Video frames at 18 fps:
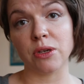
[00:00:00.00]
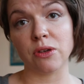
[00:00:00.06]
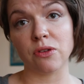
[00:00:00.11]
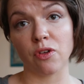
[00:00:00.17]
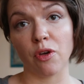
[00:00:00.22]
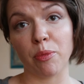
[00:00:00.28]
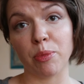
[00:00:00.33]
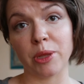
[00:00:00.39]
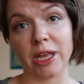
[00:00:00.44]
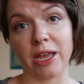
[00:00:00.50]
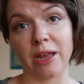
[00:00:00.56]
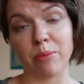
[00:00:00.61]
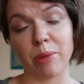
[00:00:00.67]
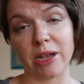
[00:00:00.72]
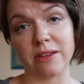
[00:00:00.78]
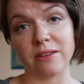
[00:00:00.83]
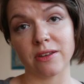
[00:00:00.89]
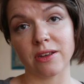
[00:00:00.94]
We use all
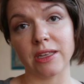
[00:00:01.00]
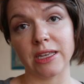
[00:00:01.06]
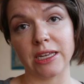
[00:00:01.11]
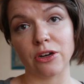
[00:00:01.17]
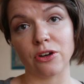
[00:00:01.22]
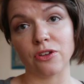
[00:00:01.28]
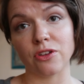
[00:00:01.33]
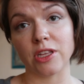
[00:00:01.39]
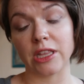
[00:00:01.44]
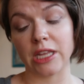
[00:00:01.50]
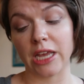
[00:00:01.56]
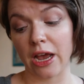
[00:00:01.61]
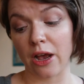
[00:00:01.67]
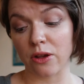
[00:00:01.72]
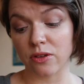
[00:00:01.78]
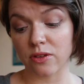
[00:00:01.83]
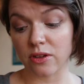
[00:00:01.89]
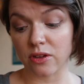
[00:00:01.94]
plant-based cleaners in the
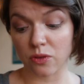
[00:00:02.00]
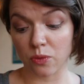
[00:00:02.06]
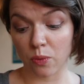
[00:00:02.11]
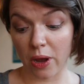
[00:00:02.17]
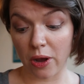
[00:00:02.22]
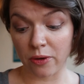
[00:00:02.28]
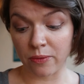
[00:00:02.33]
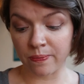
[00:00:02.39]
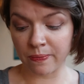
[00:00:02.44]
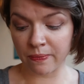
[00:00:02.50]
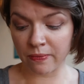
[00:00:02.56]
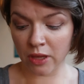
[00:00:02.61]
house as well.